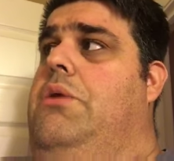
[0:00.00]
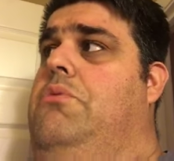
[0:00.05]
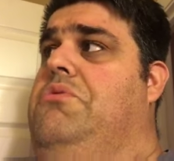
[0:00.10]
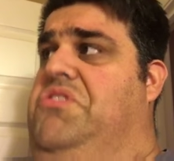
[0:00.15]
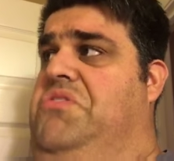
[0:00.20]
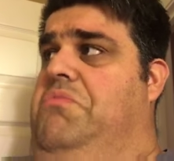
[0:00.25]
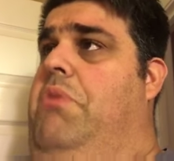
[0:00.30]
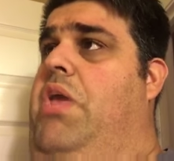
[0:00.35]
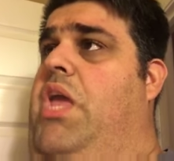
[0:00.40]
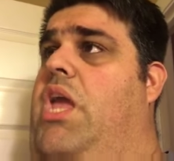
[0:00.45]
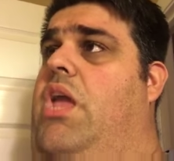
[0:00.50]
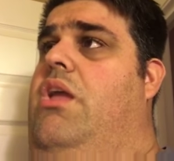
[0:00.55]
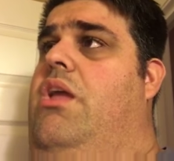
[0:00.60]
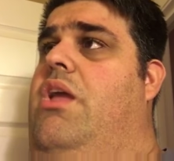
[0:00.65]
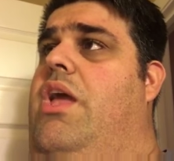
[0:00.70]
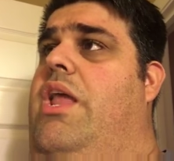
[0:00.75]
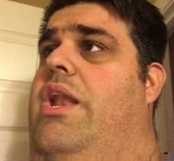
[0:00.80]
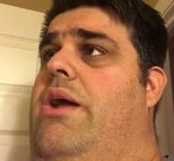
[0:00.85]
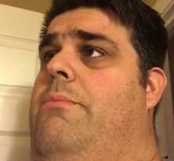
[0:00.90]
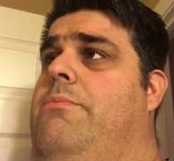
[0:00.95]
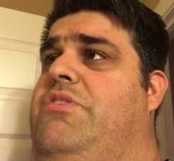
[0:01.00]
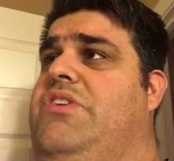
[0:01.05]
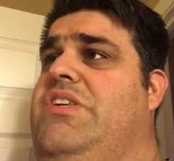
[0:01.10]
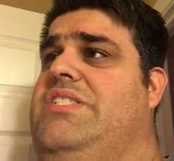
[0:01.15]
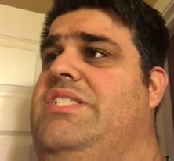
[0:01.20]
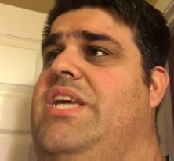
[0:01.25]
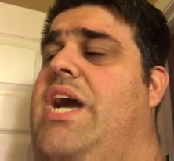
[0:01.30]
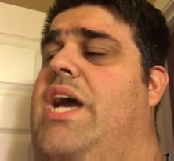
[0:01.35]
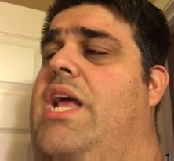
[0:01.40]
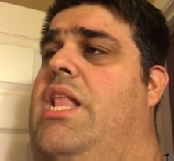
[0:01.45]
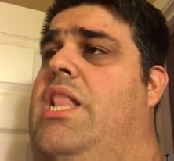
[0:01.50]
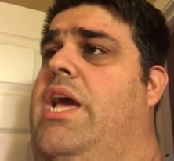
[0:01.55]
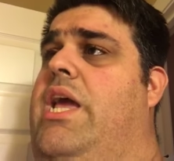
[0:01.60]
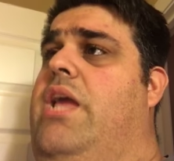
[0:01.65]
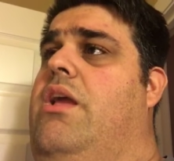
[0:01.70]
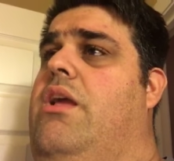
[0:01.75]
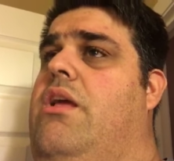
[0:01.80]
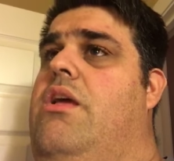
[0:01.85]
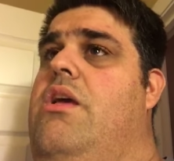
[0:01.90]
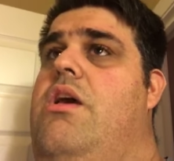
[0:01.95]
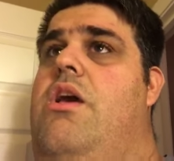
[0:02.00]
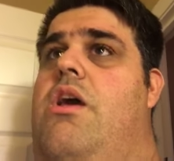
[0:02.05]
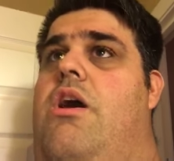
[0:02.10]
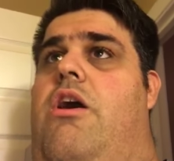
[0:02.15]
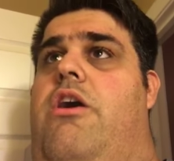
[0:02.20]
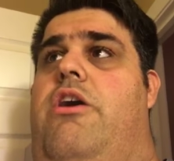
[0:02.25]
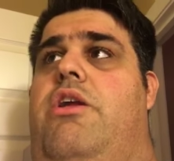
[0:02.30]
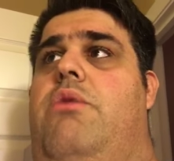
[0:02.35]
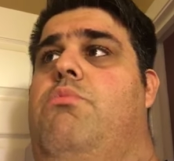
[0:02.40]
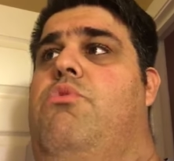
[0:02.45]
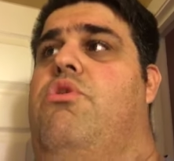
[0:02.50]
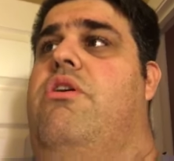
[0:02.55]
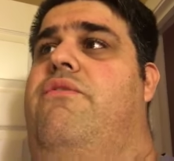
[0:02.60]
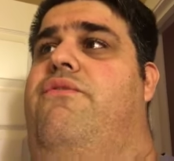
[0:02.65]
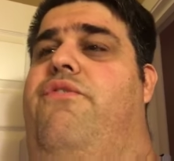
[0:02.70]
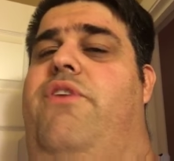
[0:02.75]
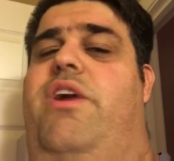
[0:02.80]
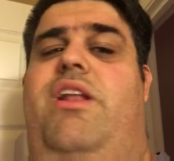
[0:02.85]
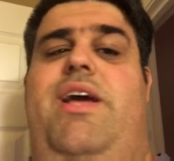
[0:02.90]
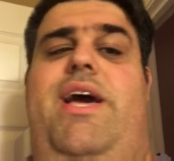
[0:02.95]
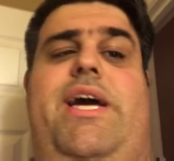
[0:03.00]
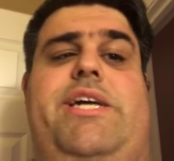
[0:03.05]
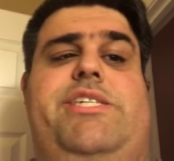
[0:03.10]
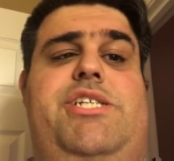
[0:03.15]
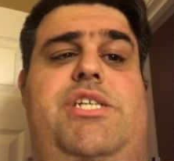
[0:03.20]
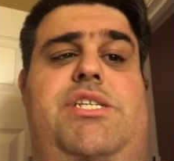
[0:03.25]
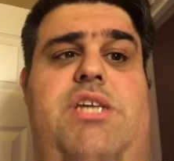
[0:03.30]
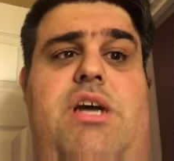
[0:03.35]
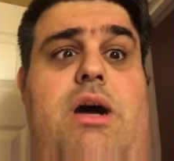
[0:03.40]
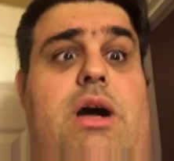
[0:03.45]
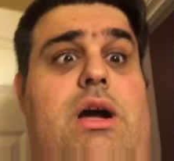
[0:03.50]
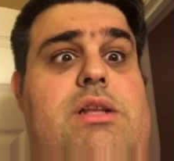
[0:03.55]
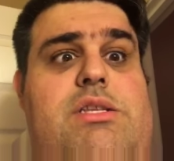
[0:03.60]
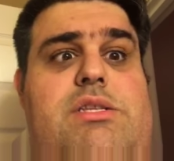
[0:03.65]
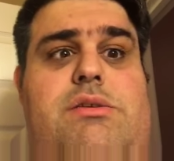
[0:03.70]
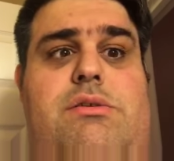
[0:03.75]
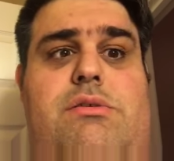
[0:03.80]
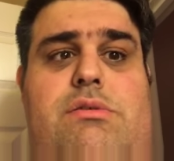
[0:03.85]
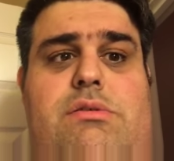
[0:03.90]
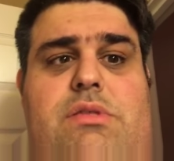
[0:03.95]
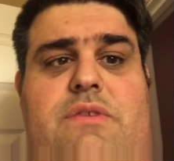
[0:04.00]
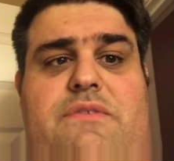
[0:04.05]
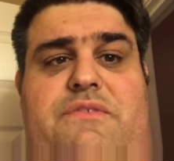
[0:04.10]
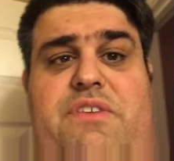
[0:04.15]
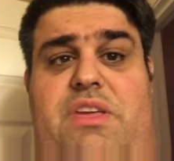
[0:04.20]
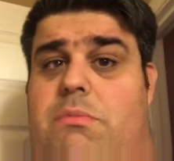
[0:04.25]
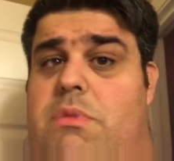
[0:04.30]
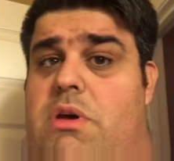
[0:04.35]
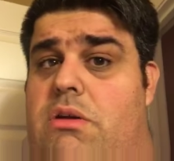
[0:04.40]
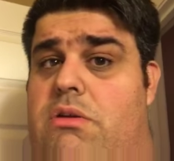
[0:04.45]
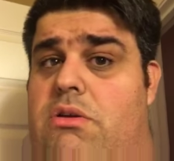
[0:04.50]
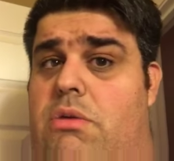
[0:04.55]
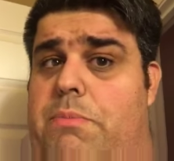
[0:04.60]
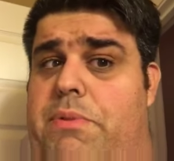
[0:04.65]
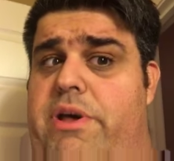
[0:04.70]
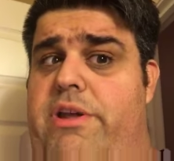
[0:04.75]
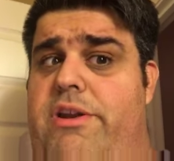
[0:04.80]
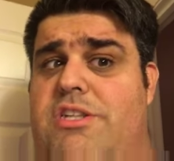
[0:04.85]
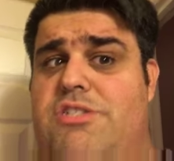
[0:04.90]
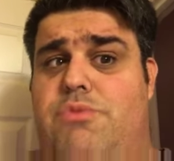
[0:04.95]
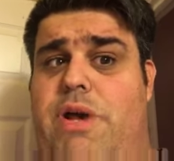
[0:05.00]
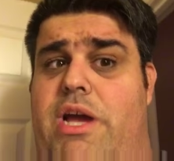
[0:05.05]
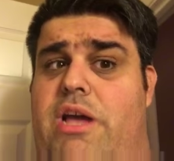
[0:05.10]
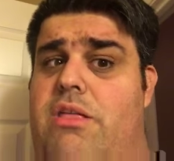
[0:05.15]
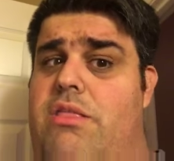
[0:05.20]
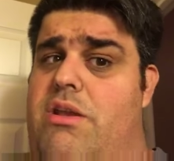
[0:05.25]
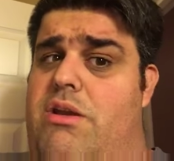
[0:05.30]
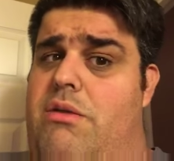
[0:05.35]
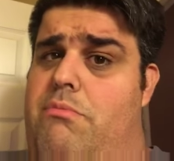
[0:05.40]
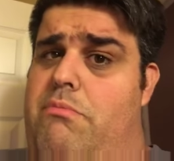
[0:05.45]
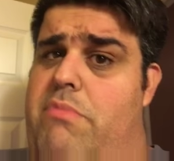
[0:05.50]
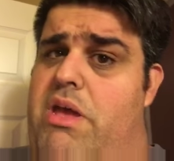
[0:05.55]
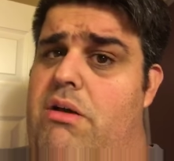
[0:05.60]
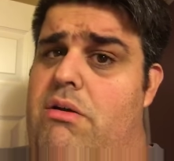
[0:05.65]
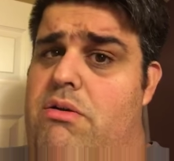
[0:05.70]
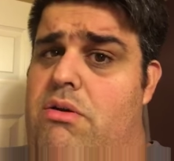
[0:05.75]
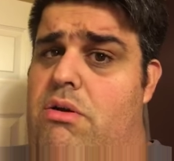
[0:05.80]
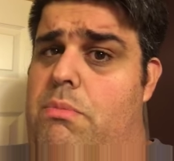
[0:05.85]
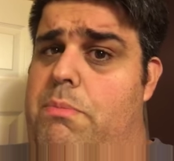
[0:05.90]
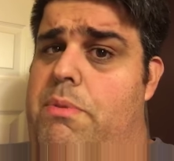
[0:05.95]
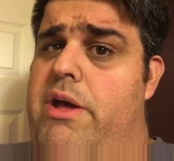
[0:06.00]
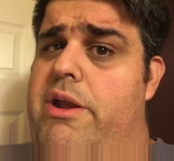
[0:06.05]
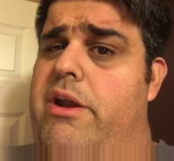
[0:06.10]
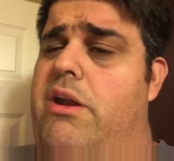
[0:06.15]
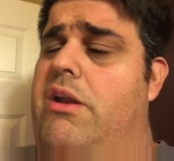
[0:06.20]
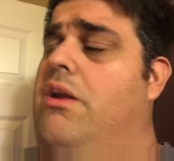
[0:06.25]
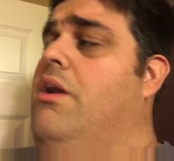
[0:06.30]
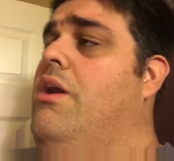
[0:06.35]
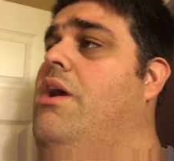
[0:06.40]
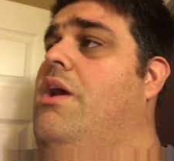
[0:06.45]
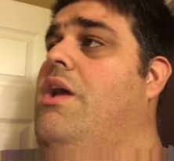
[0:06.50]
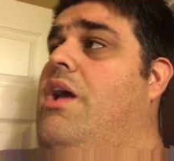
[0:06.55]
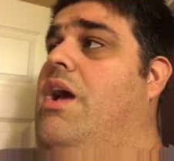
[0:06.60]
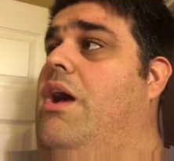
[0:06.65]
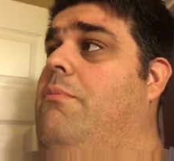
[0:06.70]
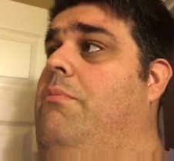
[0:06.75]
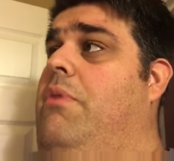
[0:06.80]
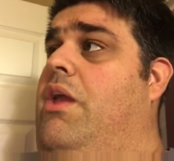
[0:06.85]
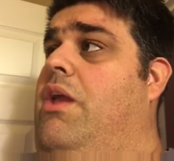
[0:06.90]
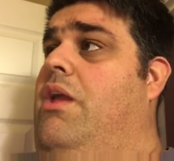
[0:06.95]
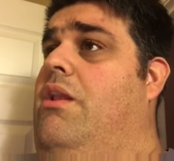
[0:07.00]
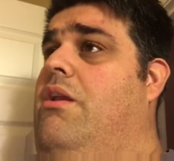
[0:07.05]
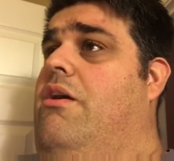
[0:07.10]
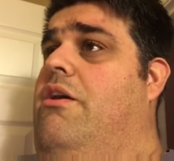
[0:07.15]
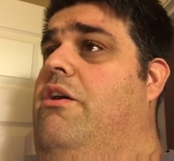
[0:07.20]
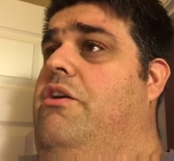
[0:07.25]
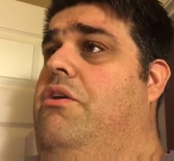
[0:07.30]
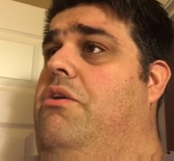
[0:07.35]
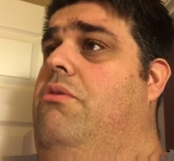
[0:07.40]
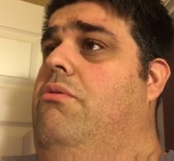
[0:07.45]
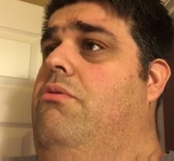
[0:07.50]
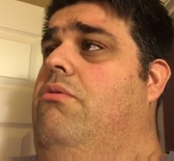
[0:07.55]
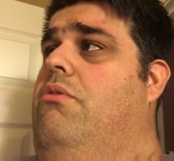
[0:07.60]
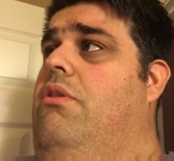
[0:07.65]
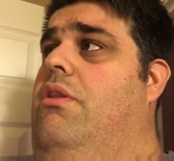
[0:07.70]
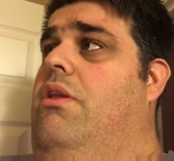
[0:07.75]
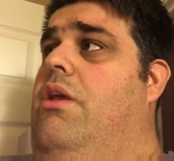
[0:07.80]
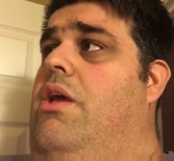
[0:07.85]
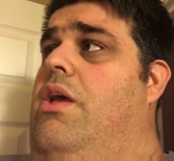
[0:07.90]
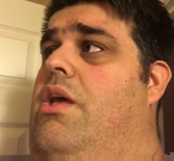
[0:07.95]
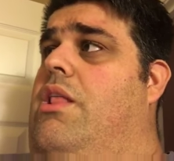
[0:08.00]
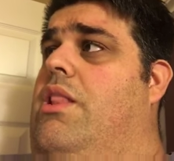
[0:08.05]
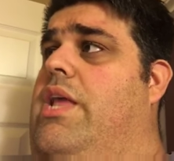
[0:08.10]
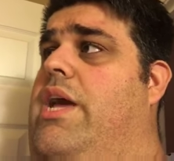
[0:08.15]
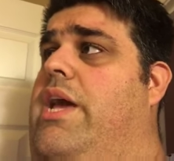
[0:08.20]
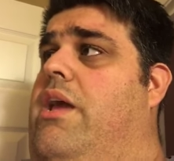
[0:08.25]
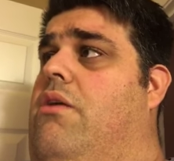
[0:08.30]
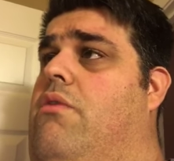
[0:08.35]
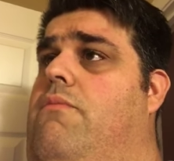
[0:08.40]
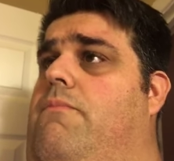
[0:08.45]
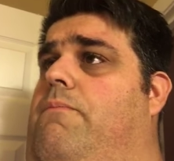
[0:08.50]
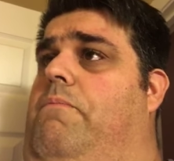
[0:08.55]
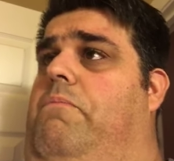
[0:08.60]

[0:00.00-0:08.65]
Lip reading: it was me. And I'm just kind of like, are you more afraid to actually talk to the female couponers rather than a male couponer? I mean, are you like,